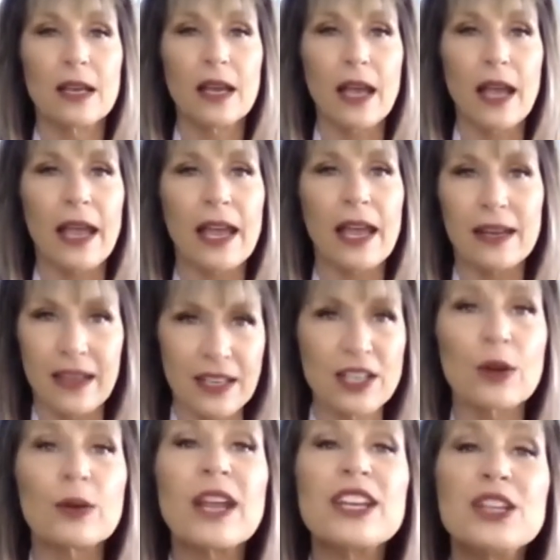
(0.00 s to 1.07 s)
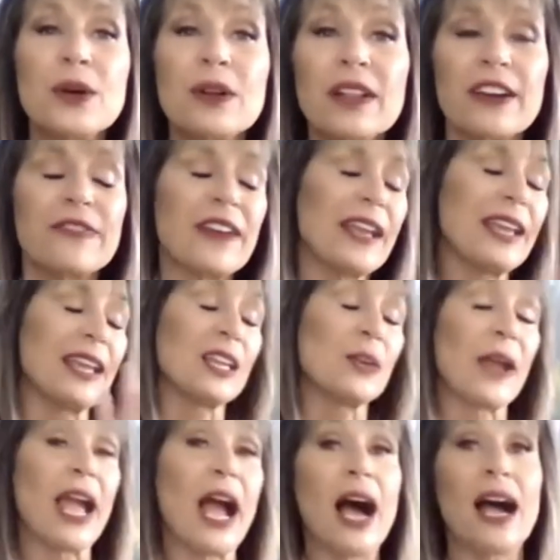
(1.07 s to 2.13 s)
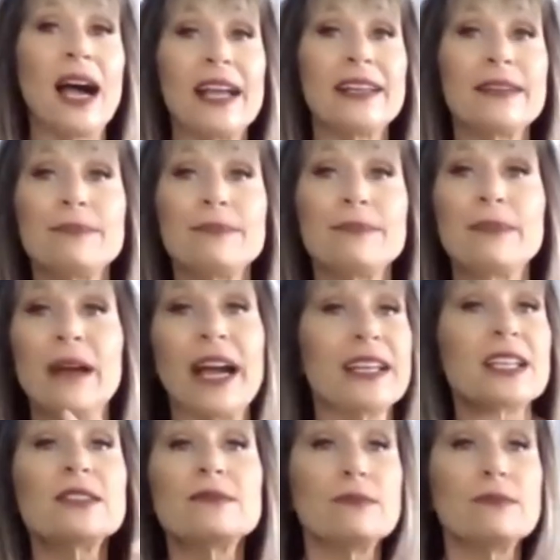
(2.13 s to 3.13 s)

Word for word: Mm-hmm. And, you know, can you clarify? Anyway, I, I could